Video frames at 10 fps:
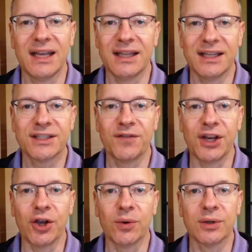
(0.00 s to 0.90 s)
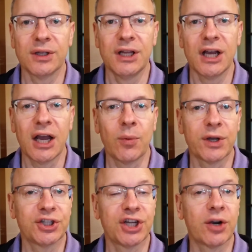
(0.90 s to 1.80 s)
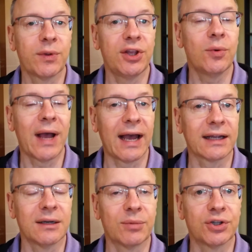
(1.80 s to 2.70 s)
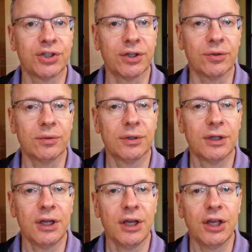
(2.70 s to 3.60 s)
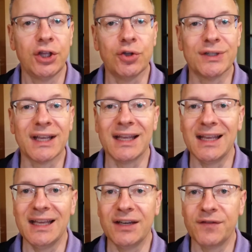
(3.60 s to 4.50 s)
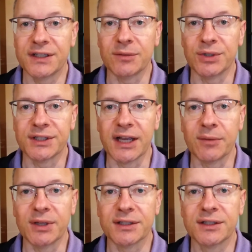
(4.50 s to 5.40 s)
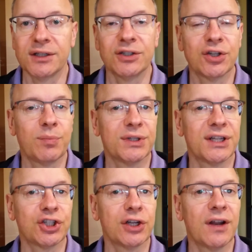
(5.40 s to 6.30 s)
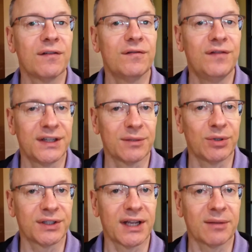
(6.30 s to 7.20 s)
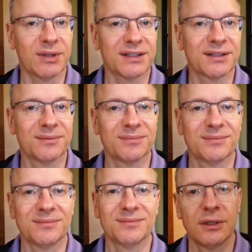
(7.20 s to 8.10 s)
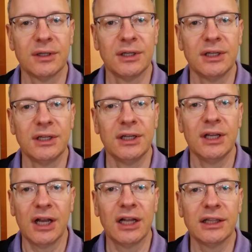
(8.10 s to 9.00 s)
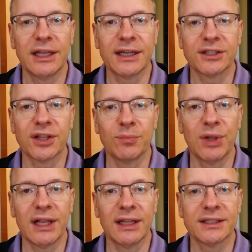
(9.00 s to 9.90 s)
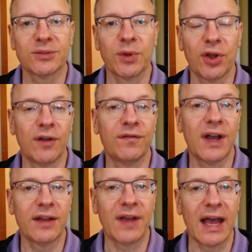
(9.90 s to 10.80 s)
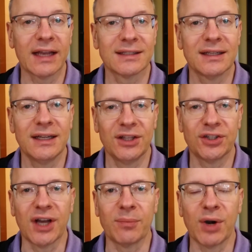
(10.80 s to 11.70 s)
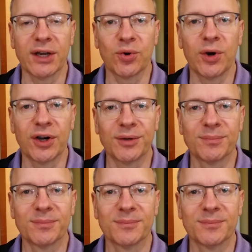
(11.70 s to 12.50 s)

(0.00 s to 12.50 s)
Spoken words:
In this video, I want to share with you hack number 2, using invisible segments to position visible segments. I'll link to the playlist with all 5 hacks in the top right corner.